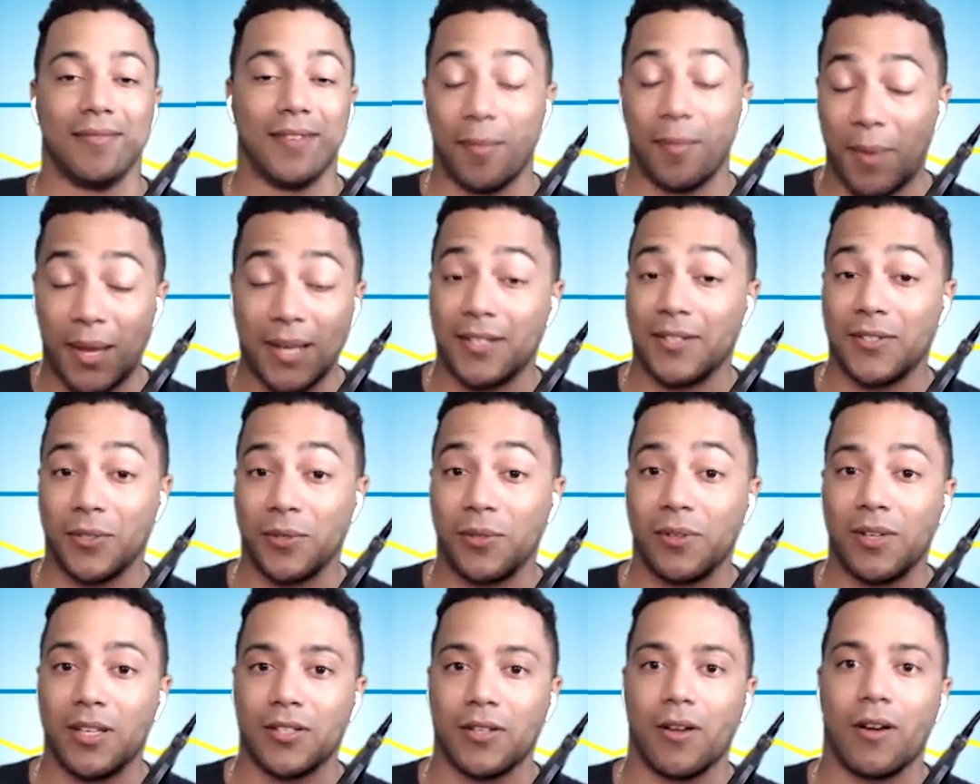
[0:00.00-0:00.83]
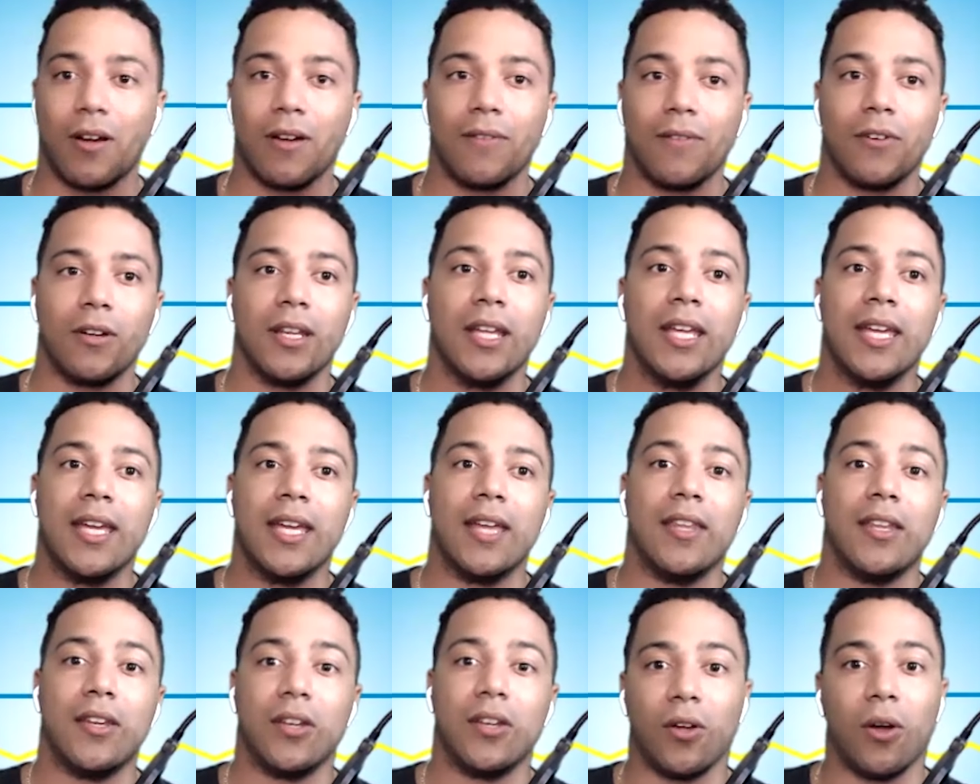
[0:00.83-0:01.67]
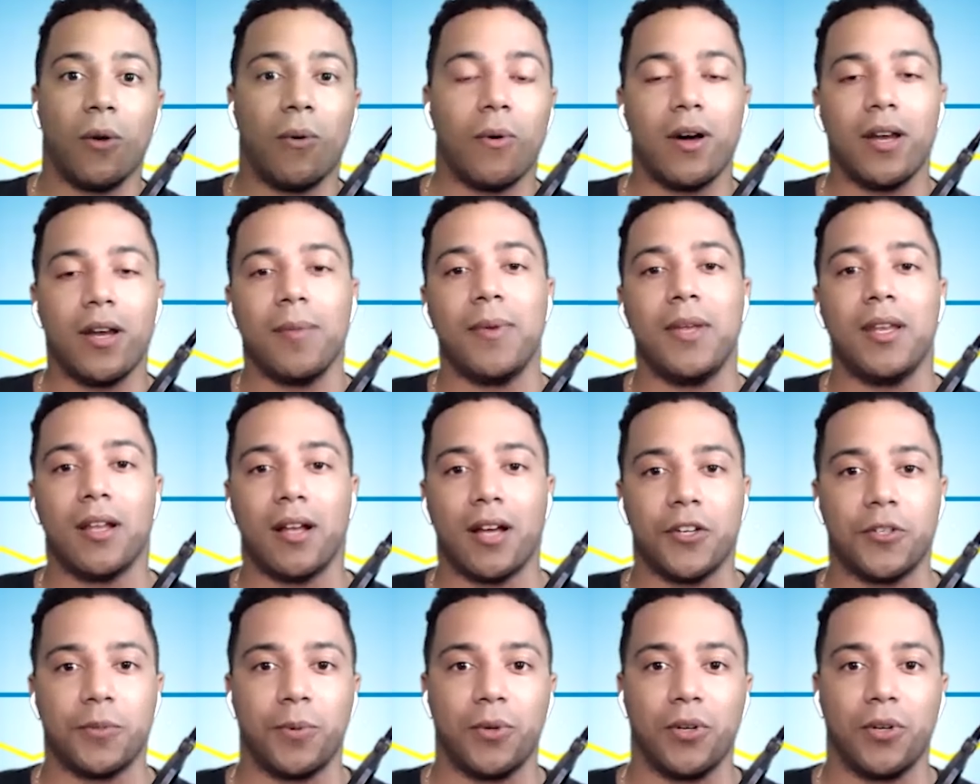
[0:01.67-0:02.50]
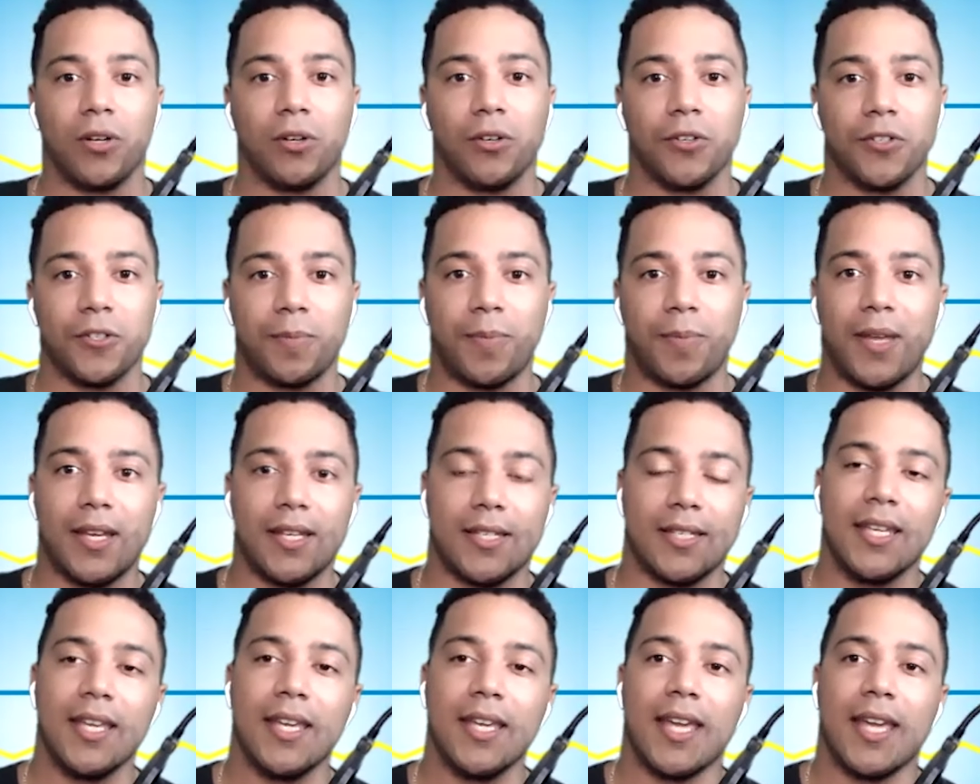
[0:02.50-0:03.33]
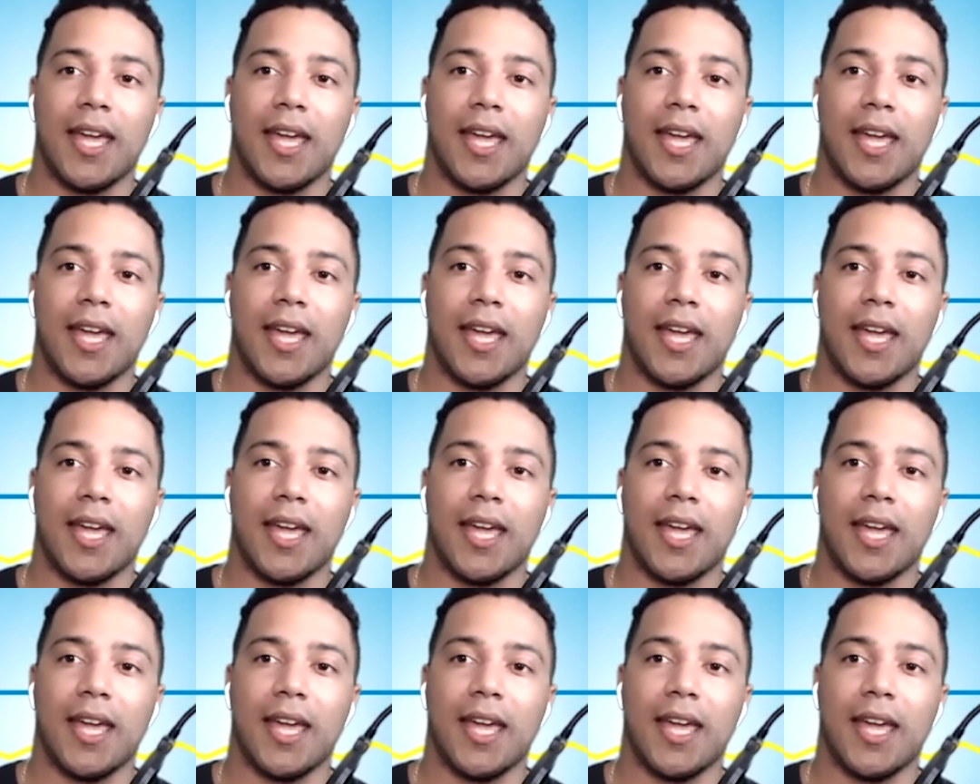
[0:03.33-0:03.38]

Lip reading: amazing school as Harvard, and then to go on and be in the entrepreneurial space.